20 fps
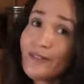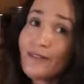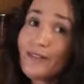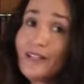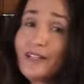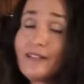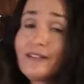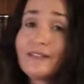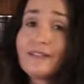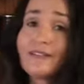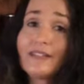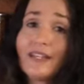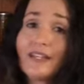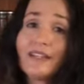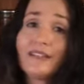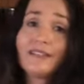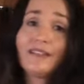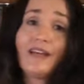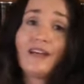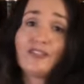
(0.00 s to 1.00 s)
so they don't
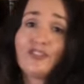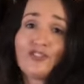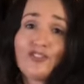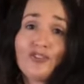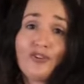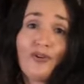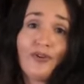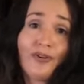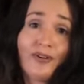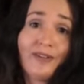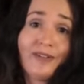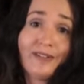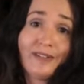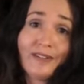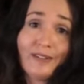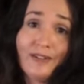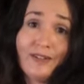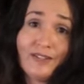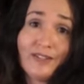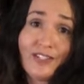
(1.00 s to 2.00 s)
get a shock,
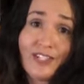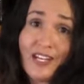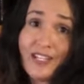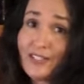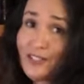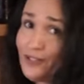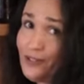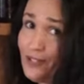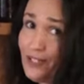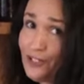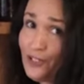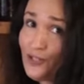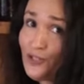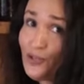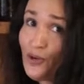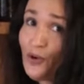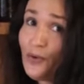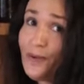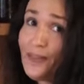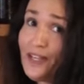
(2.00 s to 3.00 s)
the hot jars don't get a
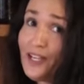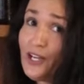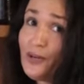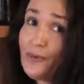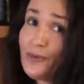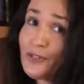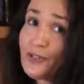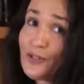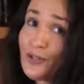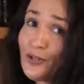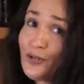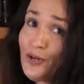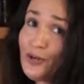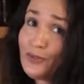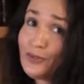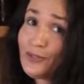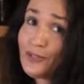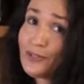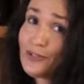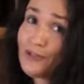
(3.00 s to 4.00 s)
shock when they go onto the
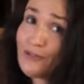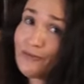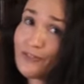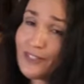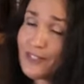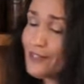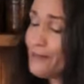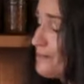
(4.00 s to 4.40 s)
cold surface.